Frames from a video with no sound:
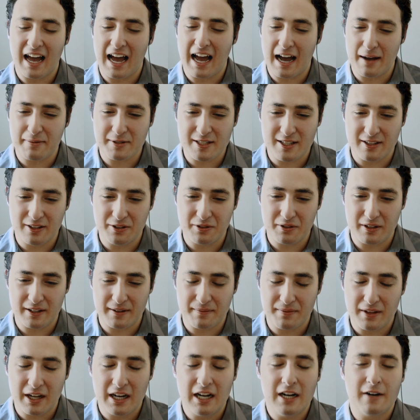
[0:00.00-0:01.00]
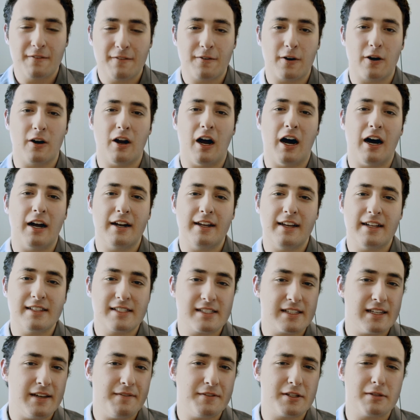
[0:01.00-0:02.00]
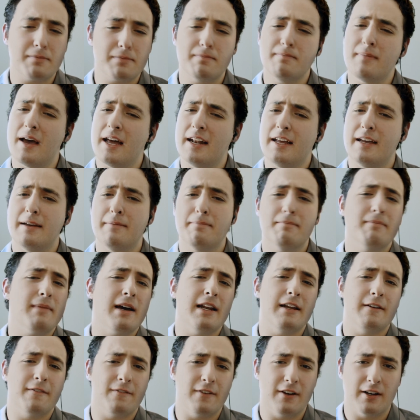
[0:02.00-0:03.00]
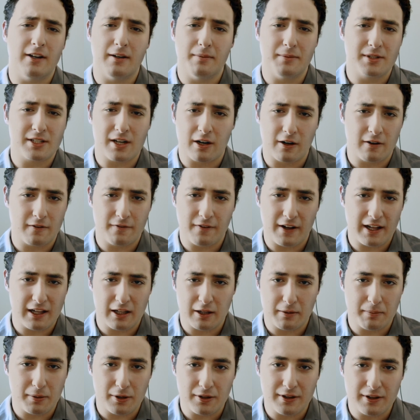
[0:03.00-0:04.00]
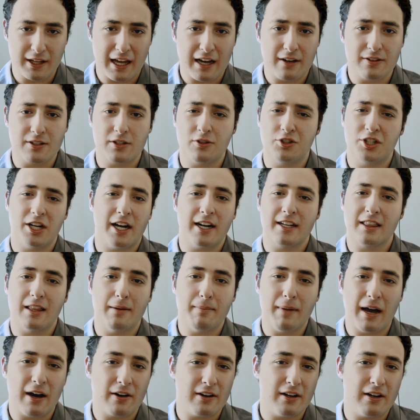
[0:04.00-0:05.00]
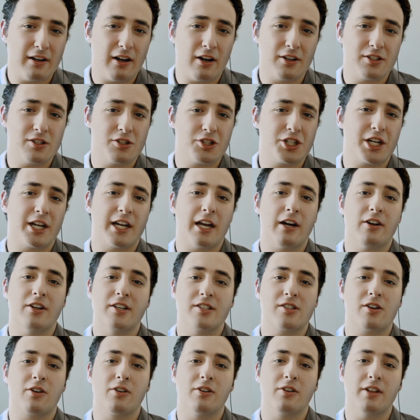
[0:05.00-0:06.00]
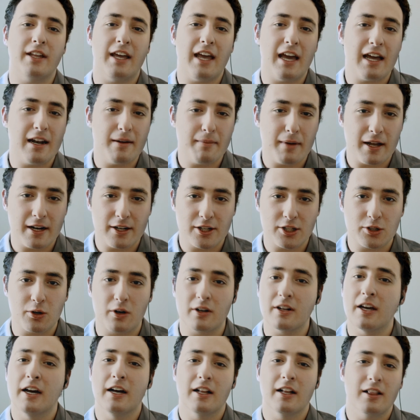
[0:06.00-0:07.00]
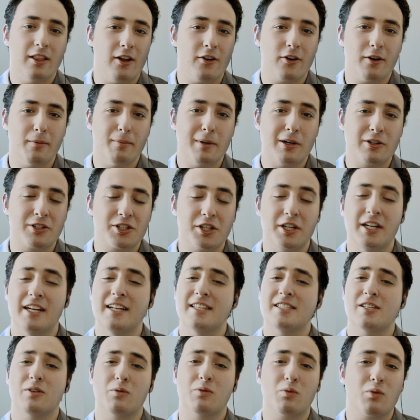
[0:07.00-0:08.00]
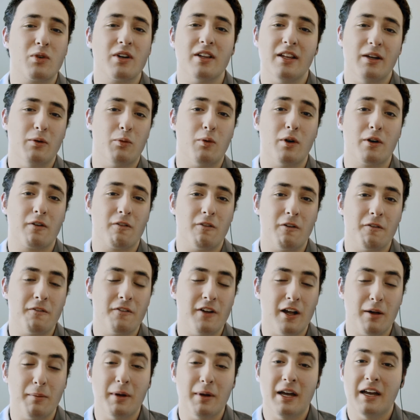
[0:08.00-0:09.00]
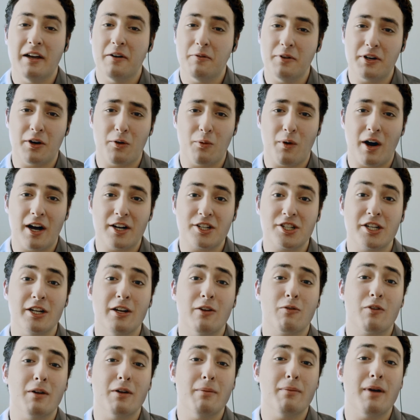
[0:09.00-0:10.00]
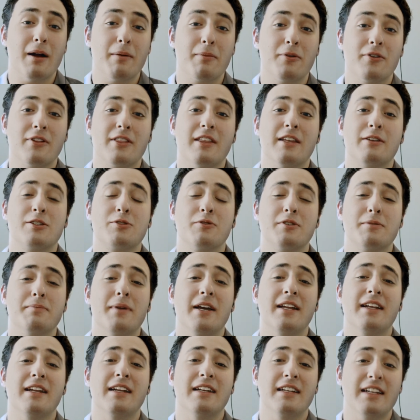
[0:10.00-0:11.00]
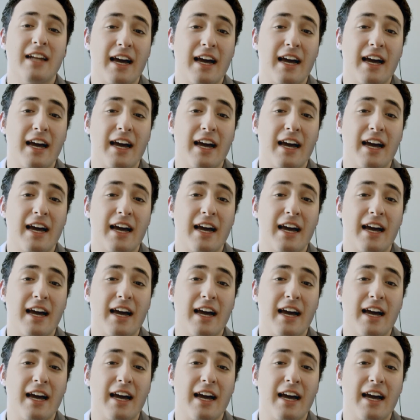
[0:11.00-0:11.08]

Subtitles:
Absolutely. For our audience, Steve's many, many films are available now, so check them out. And also check out his early animated short, Locomotion. It's a really wonderful film. When you're watching, remember this was made in